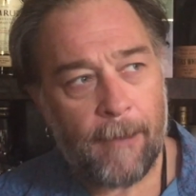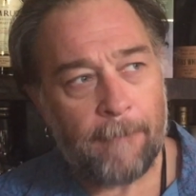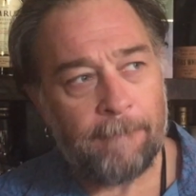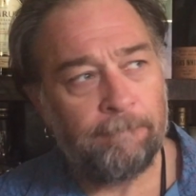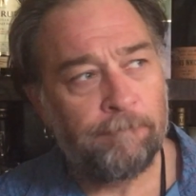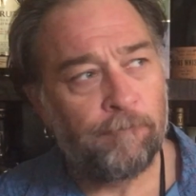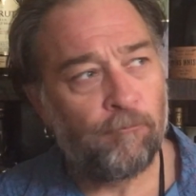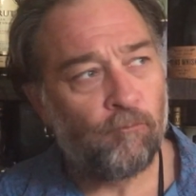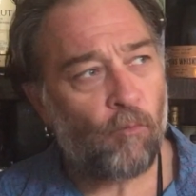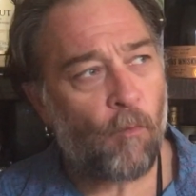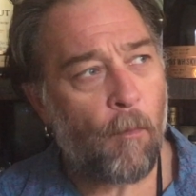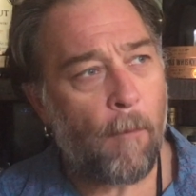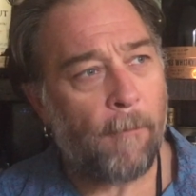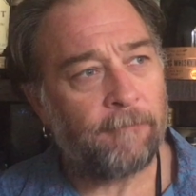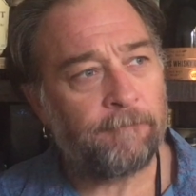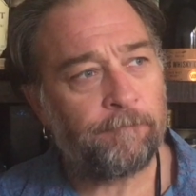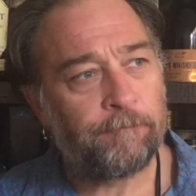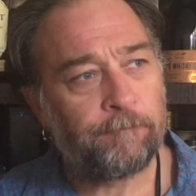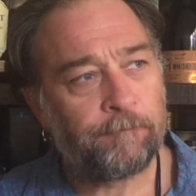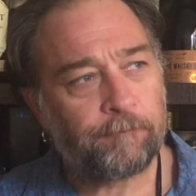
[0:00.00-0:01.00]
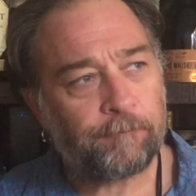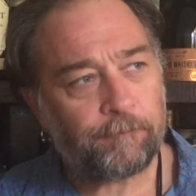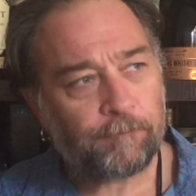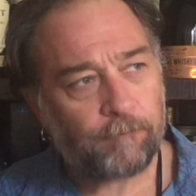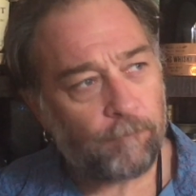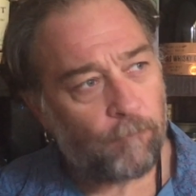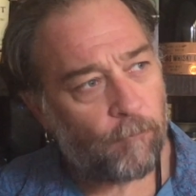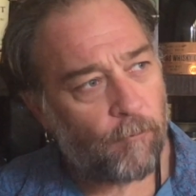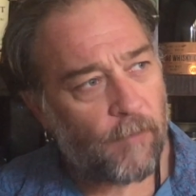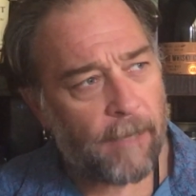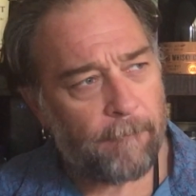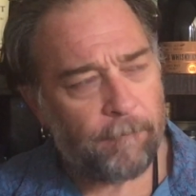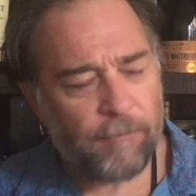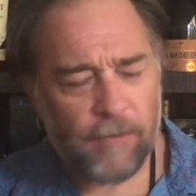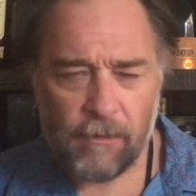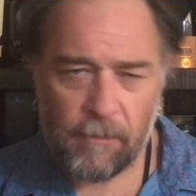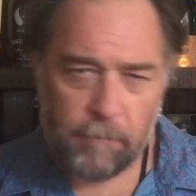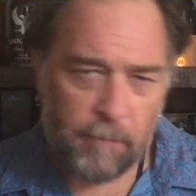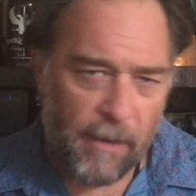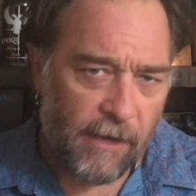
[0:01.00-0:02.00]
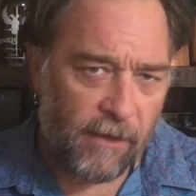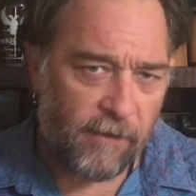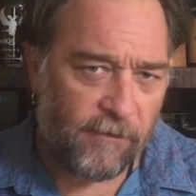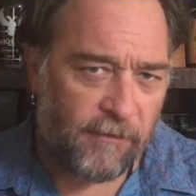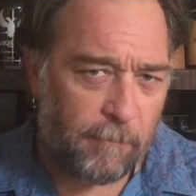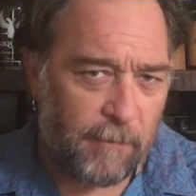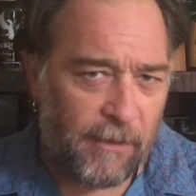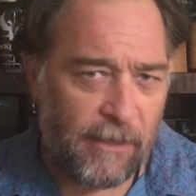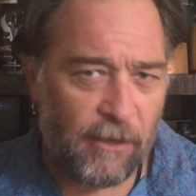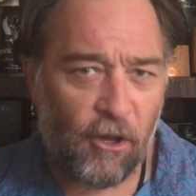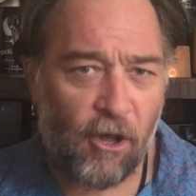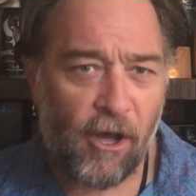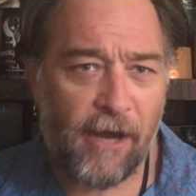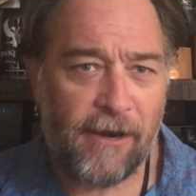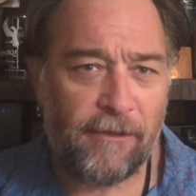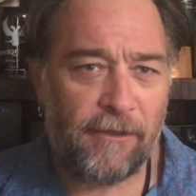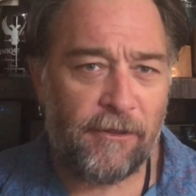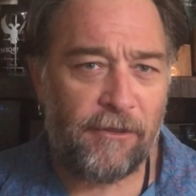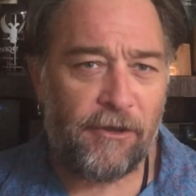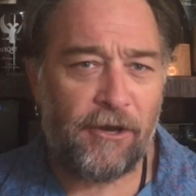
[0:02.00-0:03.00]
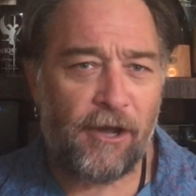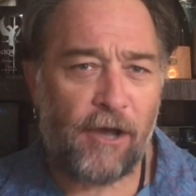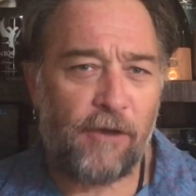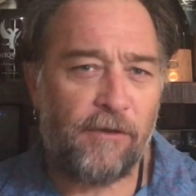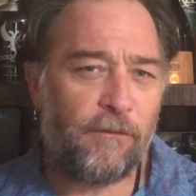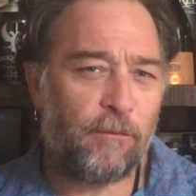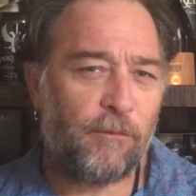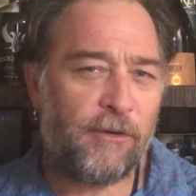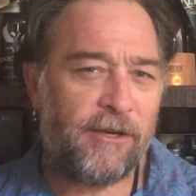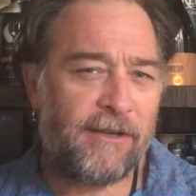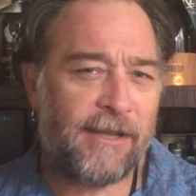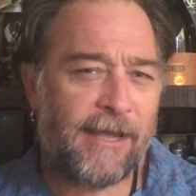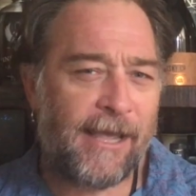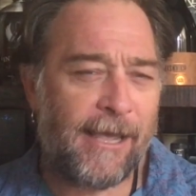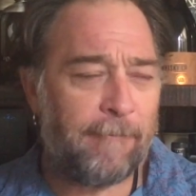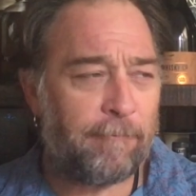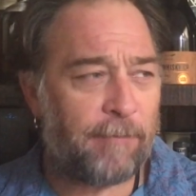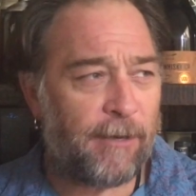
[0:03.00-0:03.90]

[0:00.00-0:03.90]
The palate's a bit lighter than the nose would indicate,